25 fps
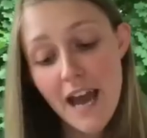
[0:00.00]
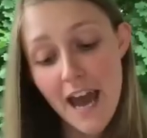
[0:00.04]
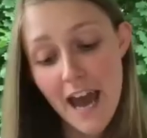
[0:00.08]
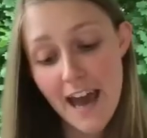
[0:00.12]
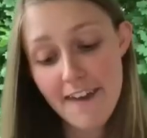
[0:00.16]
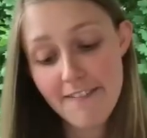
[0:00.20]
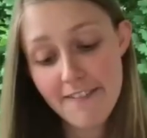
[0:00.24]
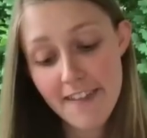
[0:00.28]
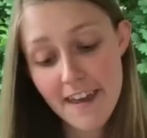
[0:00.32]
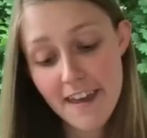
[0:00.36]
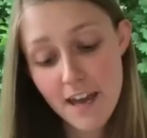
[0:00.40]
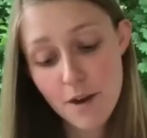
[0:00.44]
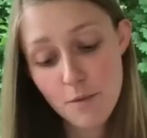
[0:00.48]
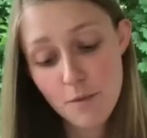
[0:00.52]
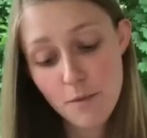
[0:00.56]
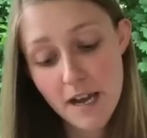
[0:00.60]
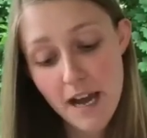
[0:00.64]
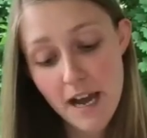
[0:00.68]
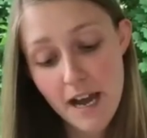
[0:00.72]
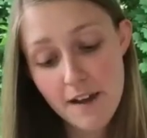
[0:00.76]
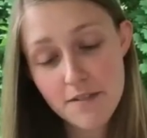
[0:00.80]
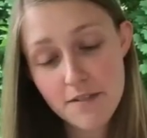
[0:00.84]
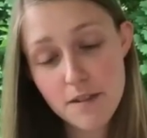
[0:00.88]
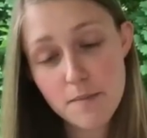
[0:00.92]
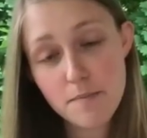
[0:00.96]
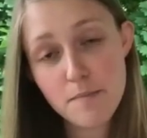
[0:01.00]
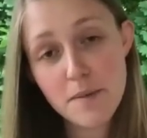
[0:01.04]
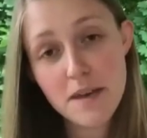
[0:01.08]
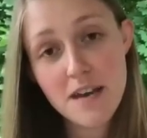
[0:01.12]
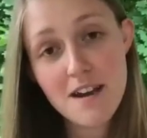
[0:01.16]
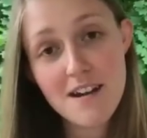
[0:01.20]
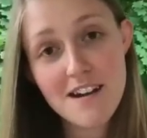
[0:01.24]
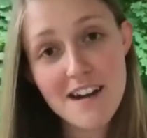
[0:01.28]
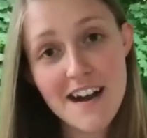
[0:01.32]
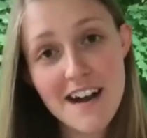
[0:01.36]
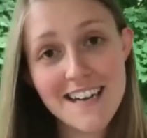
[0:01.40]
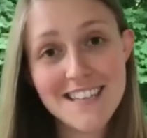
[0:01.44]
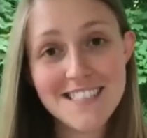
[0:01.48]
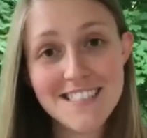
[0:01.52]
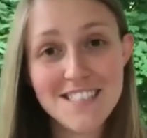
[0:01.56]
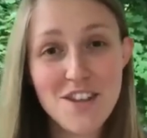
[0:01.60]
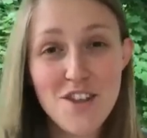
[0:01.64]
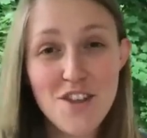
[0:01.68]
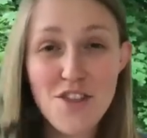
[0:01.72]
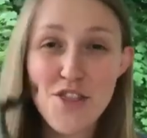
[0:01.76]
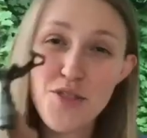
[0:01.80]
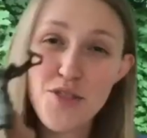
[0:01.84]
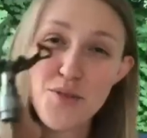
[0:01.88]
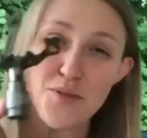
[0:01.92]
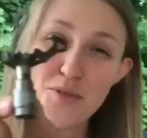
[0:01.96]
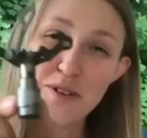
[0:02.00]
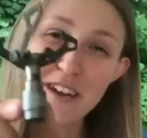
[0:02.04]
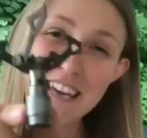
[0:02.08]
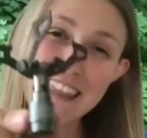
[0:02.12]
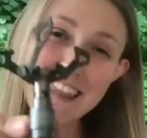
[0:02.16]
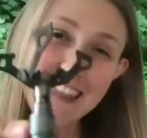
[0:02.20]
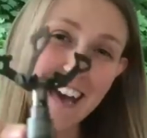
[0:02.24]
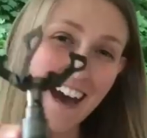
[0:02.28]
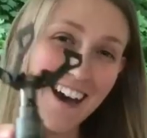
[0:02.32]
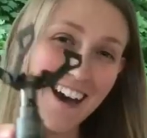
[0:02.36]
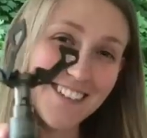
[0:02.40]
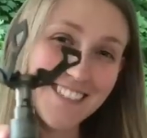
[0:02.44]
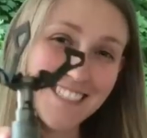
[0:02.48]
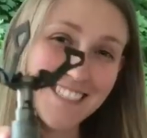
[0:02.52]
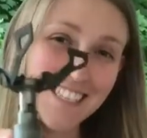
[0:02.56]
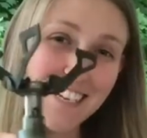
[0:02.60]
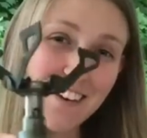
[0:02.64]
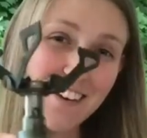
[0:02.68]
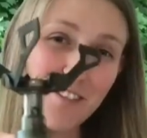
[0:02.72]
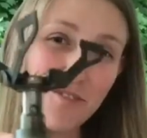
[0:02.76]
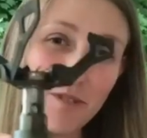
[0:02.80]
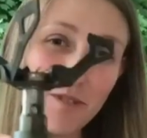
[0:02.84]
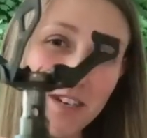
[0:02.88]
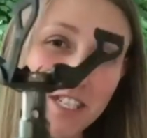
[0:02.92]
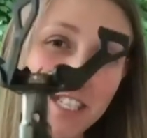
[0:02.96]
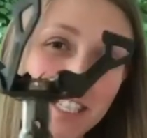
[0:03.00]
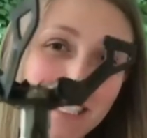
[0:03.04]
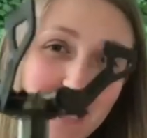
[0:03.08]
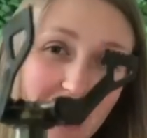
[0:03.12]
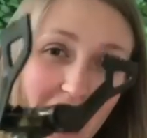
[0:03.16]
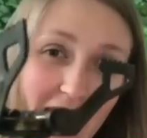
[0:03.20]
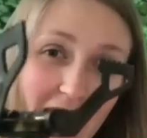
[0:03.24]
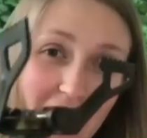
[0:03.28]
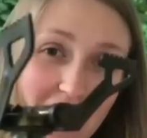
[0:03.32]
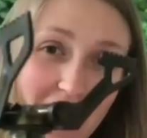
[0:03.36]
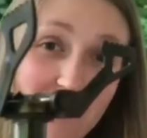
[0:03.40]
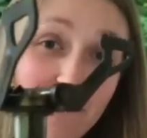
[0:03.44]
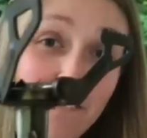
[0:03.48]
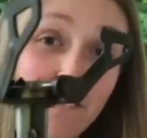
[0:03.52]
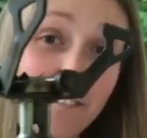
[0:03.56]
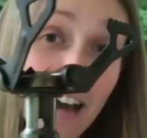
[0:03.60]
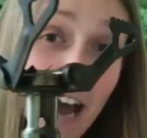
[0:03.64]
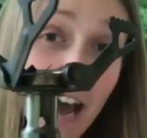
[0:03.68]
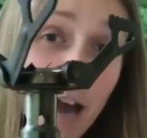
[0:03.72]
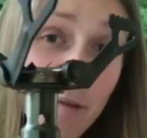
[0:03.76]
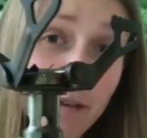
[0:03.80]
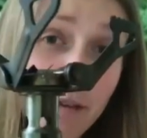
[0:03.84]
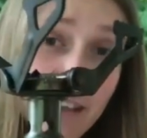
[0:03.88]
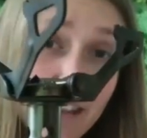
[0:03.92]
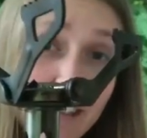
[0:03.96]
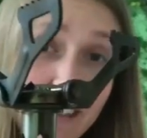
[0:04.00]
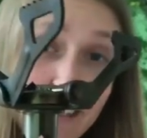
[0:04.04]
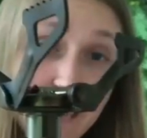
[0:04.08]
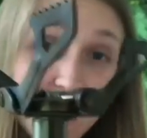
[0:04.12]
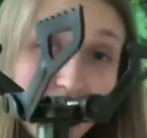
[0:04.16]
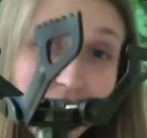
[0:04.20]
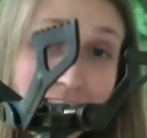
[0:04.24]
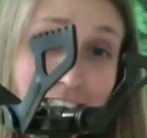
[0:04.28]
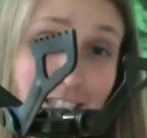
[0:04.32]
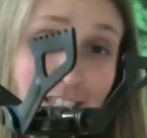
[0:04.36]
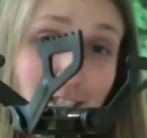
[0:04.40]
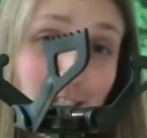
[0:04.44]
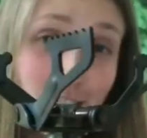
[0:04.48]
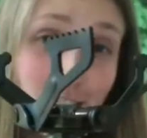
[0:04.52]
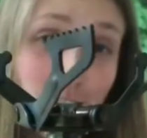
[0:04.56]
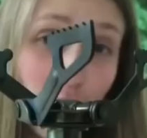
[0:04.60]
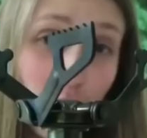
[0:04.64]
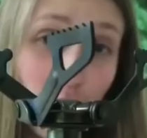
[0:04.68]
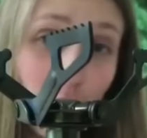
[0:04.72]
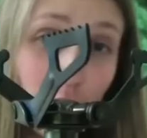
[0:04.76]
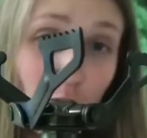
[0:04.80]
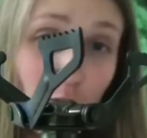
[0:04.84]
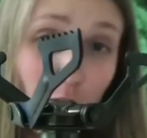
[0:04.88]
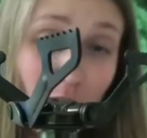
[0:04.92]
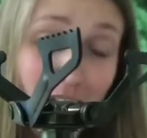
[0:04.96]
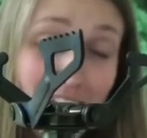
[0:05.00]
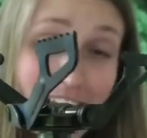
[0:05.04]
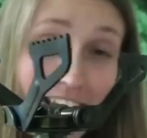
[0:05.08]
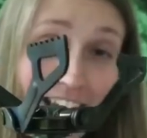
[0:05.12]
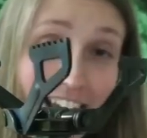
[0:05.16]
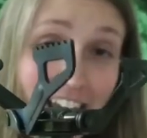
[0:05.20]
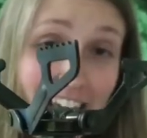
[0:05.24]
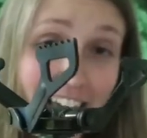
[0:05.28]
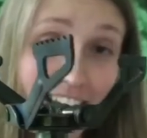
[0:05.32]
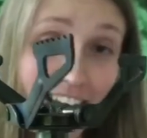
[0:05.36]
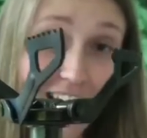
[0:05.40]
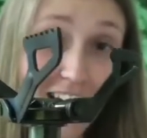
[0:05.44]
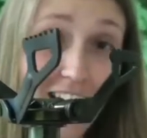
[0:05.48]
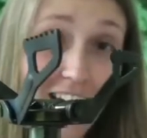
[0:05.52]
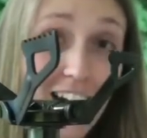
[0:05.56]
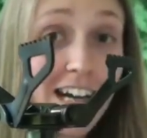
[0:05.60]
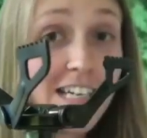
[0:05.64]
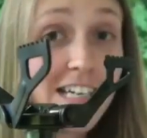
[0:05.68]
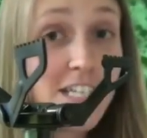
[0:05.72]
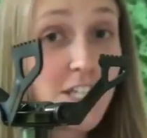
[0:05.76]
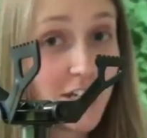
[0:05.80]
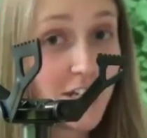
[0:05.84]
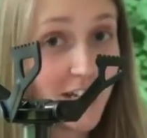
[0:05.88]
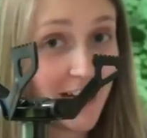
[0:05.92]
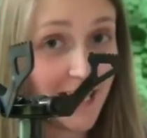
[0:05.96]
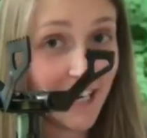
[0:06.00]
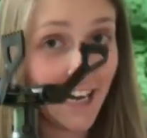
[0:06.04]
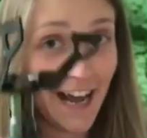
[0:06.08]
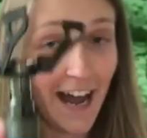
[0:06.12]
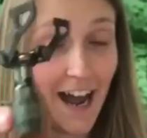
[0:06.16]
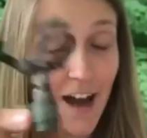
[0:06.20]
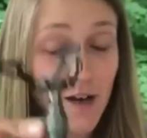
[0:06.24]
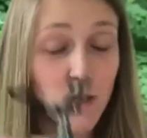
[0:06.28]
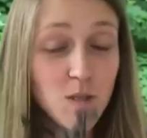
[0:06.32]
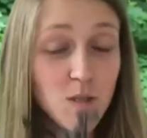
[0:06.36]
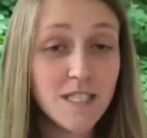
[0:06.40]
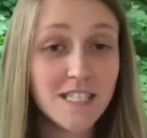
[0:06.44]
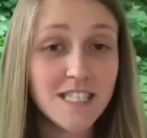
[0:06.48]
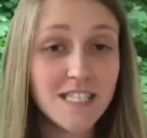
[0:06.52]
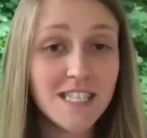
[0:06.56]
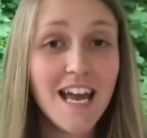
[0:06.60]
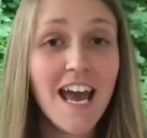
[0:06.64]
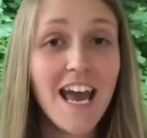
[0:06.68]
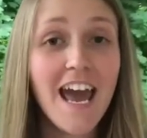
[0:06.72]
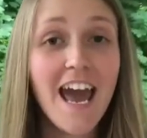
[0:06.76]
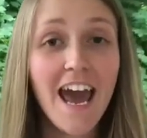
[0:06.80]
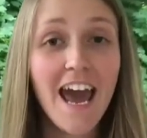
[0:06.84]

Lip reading: And then we have the BRS 3000, which is a fabulous stove weighing in under an ounce.